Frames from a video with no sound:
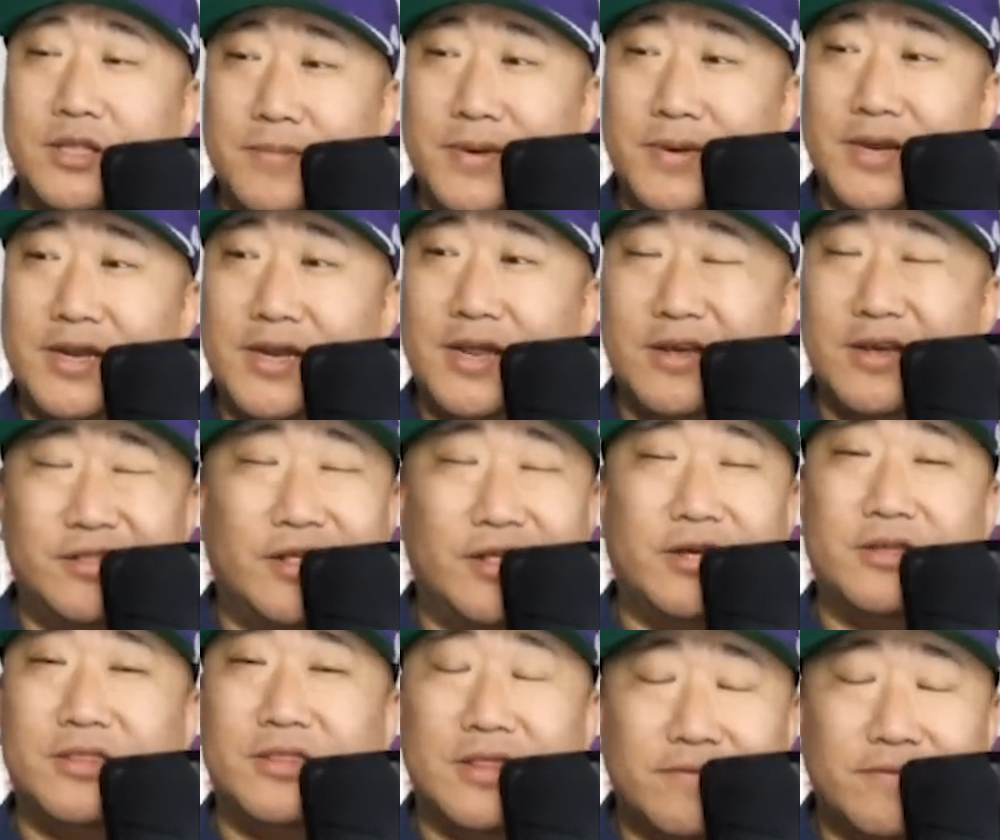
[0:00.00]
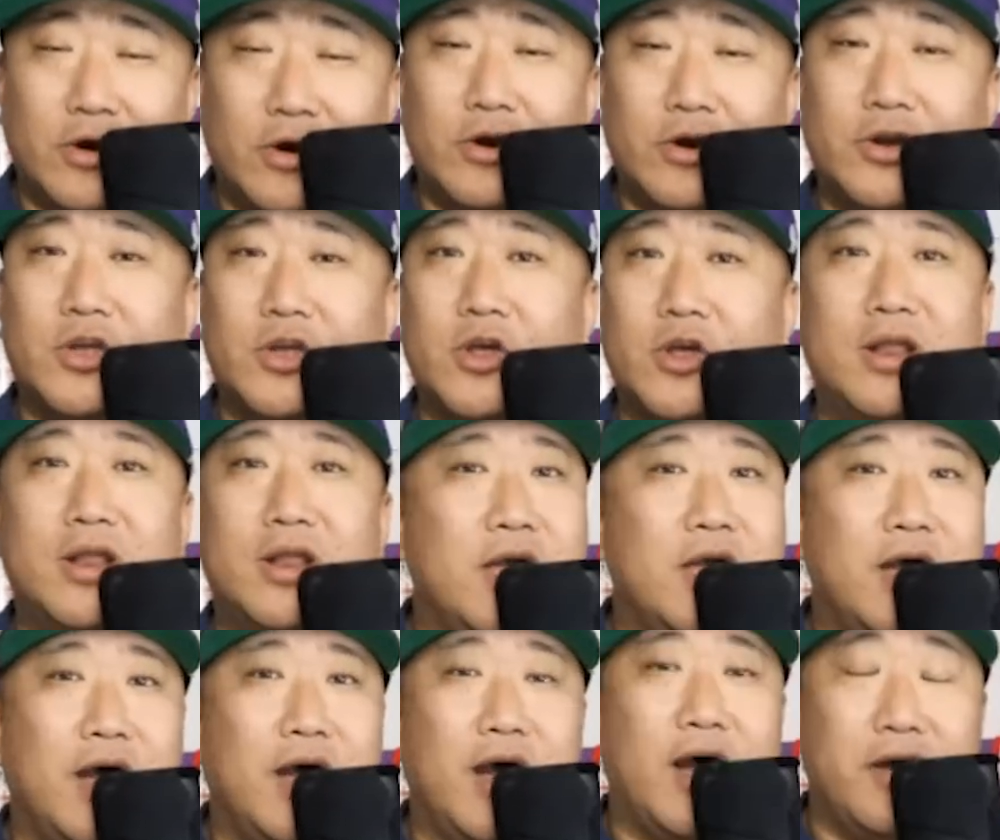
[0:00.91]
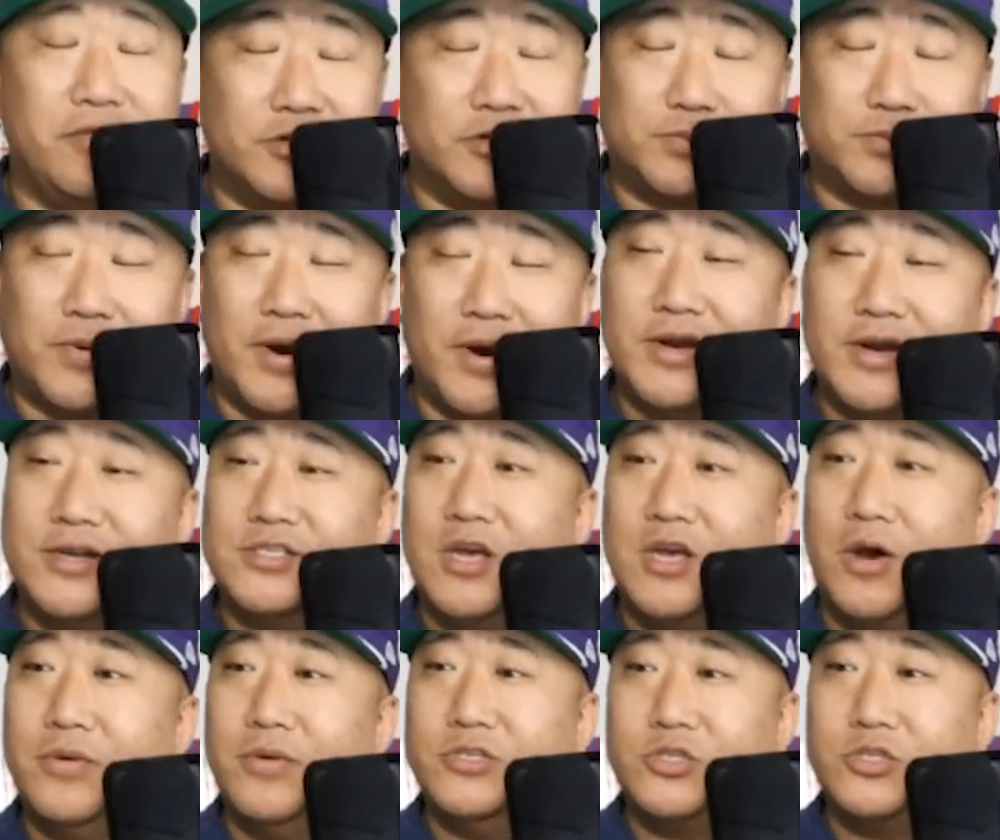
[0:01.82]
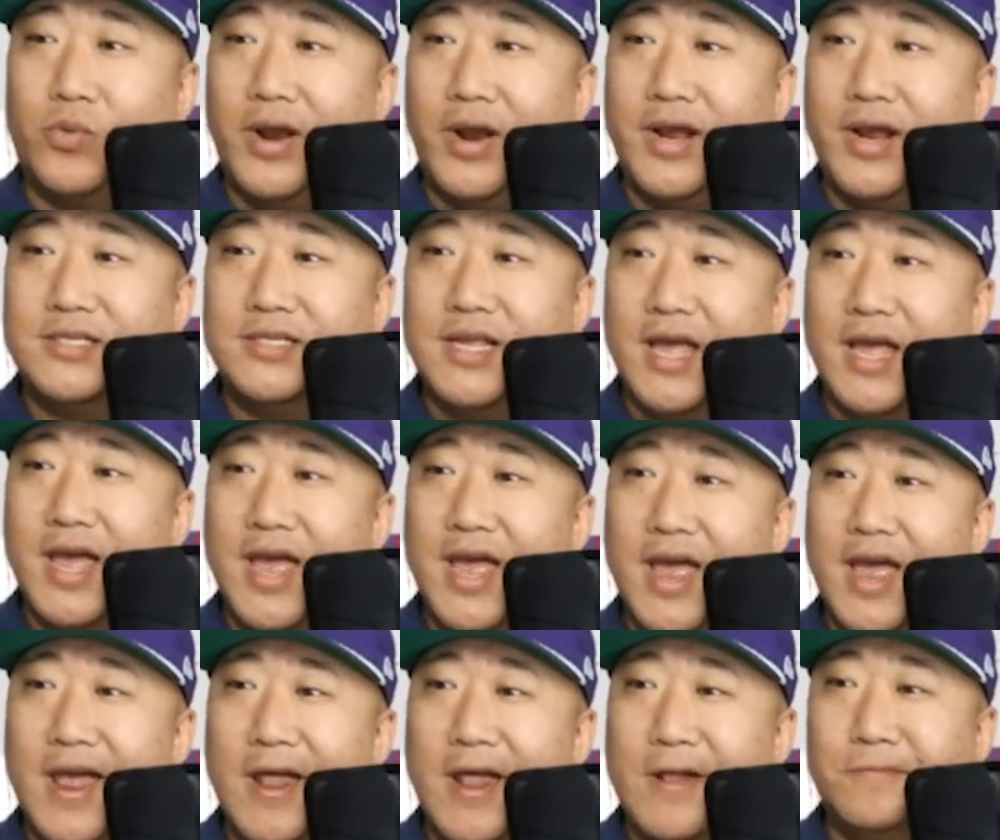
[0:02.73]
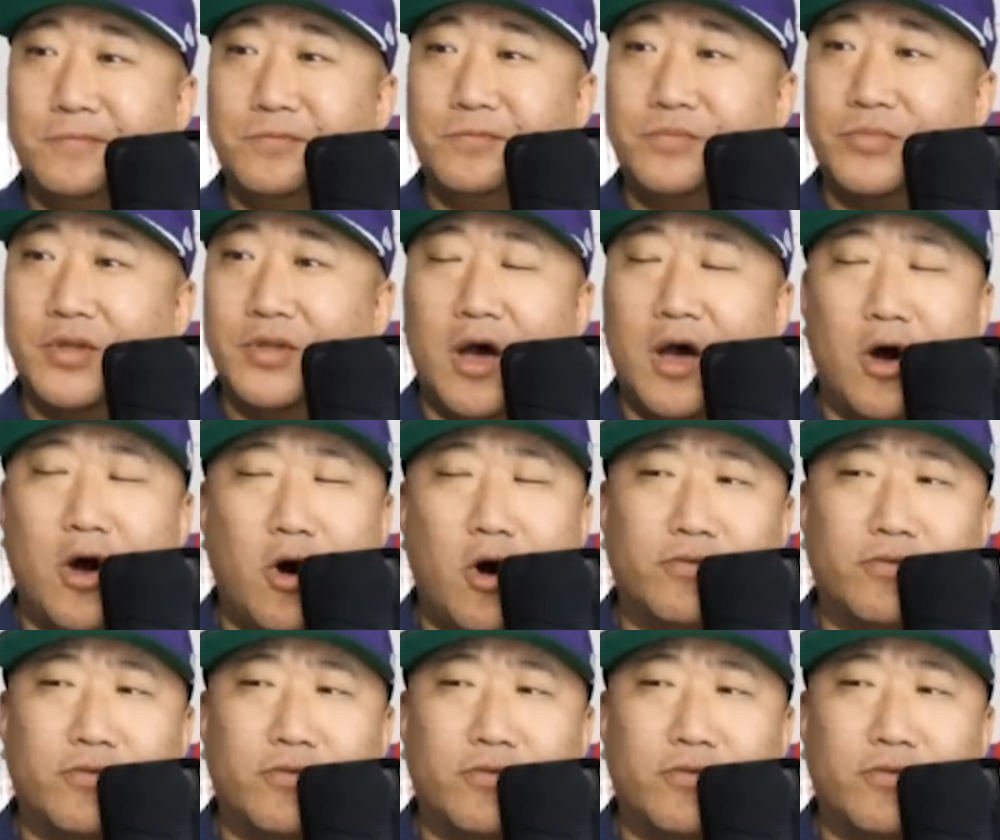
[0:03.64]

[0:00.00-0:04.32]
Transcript: to the media, like, they're very good. Uh, the spread is always great, and uh,